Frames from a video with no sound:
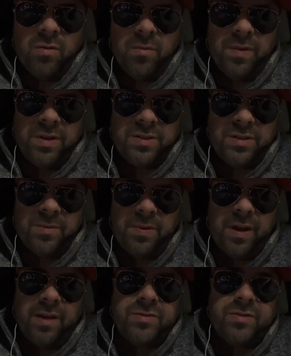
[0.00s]
We're missing the
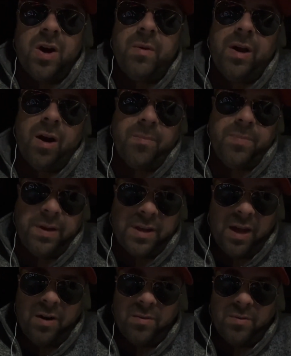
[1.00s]
playoffs. No, we aren't,
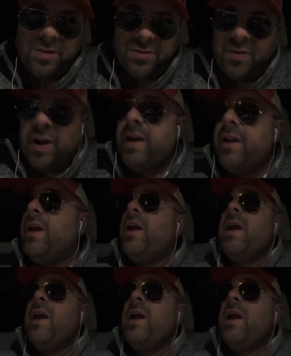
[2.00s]
BK. We're just fine.